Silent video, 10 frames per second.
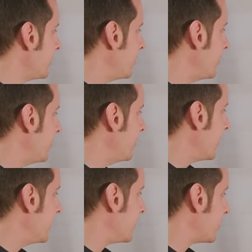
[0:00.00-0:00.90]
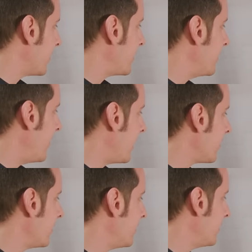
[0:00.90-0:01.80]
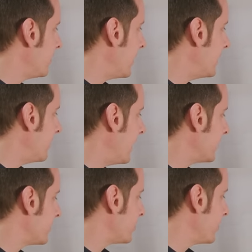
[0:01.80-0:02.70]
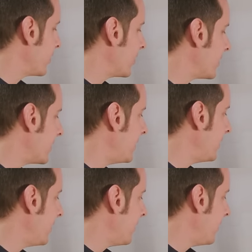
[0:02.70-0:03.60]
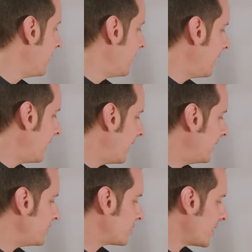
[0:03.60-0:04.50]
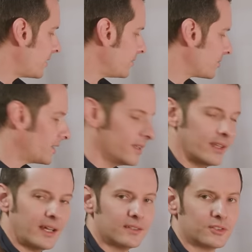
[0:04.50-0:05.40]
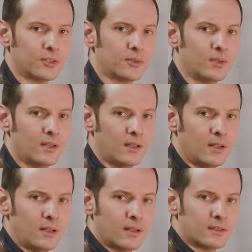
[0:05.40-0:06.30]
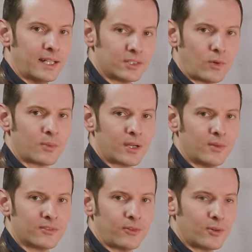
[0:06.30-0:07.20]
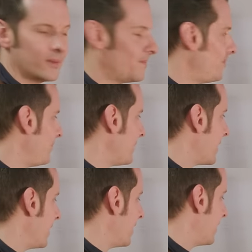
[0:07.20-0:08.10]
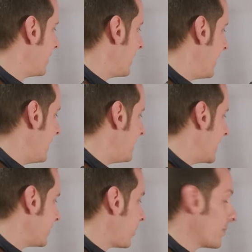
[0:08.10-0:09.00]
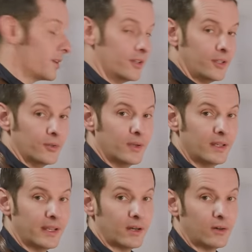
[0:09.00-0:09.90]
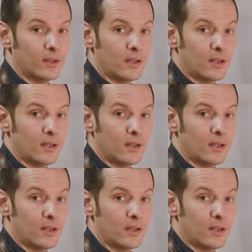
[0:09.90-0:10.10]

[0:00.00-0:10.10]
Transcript: to a disrupted pattern and then back to smooth and clean and just kind of alternate that. So that's what we're going for, and that's what we're going to do. Now,